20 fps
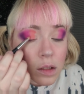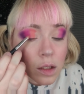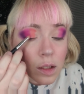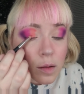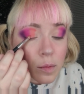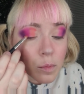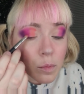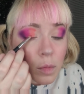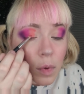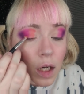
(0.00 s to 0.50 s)

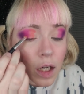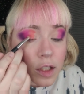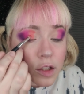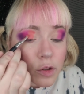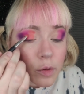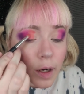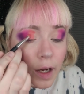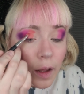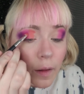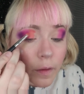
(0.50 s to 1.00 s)
I'd much
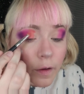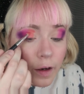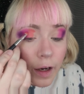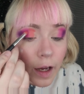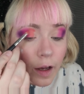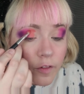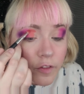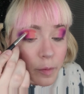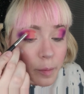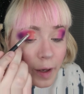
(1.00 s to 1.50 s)
rather
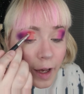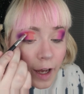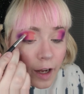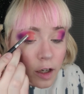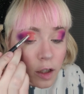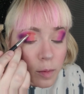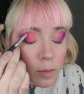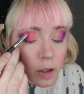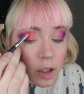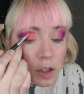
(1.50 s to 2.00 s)
have a
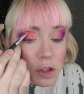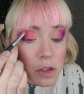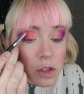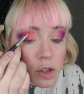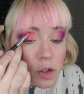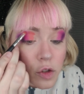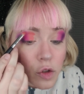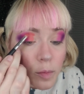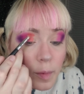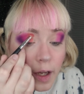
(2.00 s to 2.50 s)
packer brush
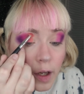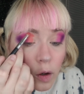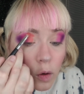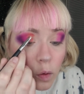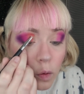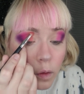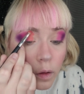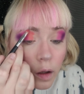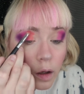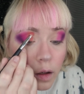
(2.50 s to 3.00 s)
to do my
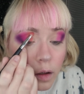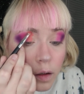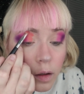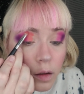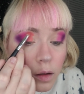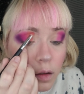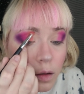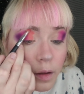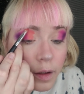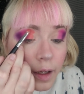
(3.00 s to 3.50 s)
whole look.
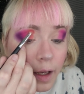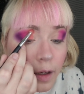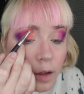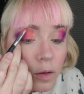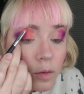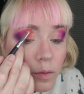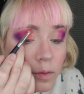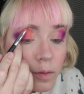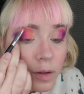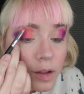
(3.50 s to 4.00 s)
Like, I
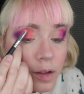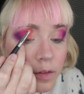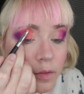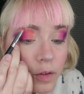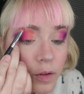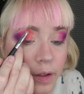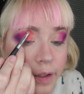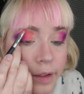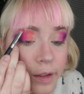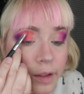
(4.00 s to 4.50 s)
don't really
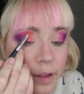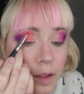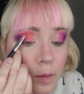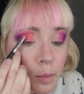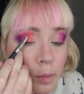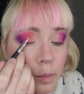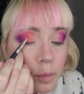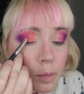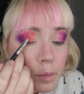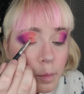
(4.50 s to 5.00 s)
feel like I need
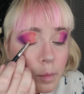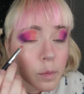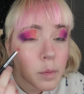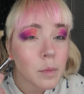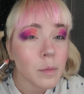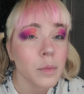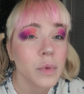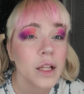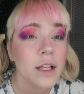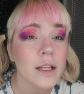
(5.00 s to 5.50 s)

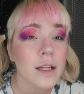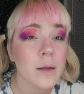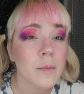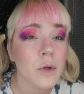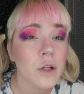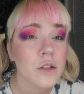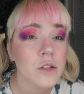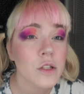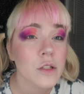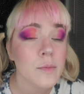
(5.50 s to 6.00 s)
blending
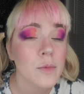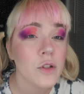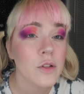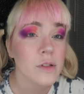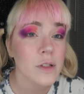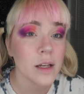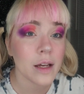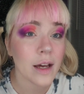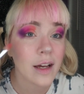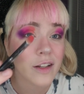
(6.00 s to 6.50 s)
brushes per
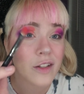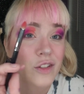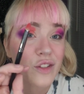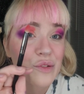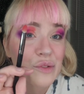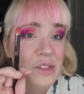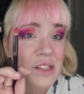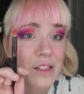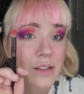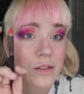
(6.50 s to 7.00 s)
se. I could
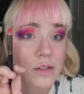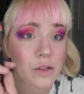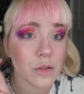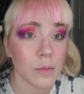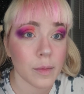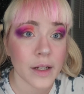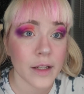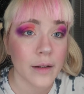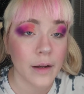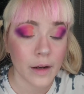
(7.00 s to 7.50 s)
use this to do
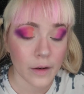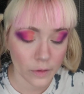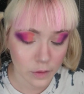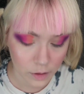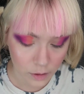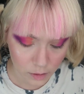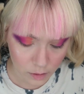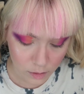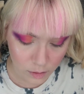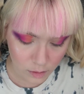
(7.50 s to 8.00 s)
my entire
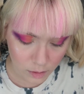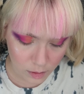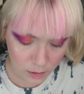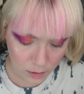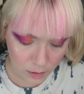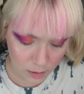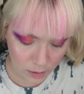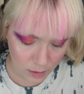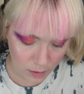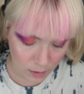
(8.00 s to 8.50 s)
look.
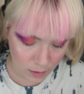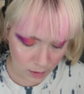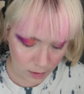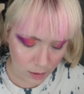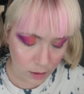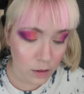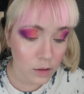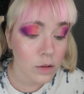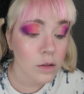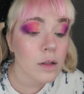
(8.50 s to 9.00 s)

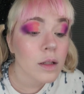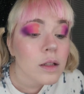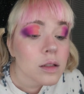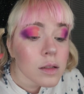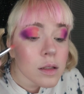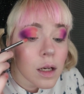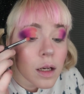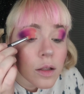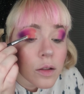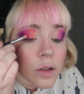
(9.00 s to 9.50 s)
So this
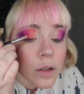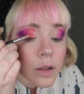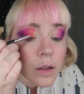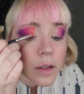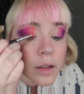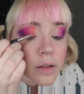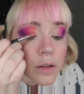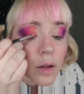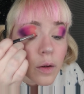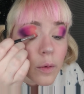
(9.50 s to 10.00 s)
color
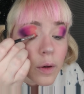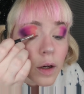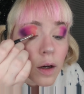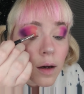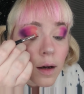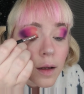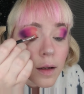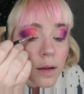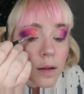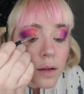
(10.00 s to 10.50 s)
is going
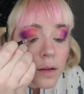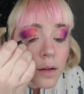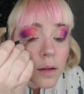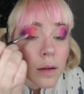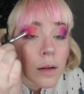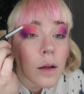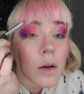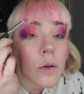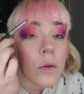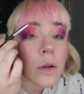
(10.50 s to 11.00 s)
on
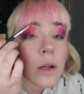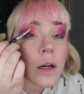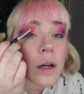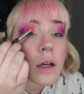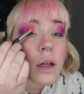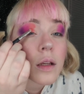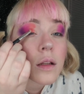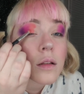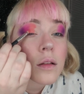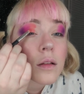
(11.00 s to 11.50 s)
so
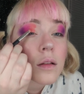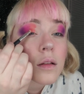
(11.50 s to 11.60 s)
nice.